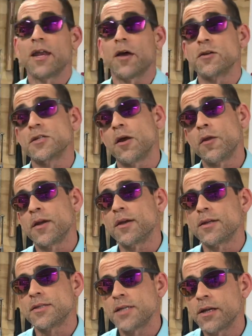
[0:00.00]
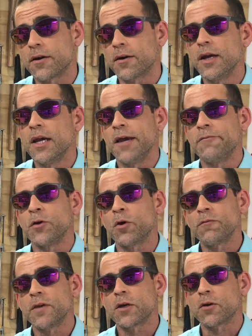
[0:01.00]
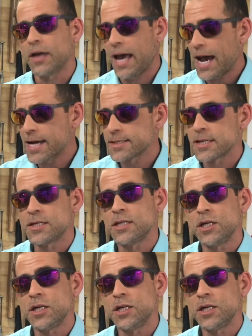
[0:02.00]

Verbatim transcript: Now there's another thing to consider. If your vehicle has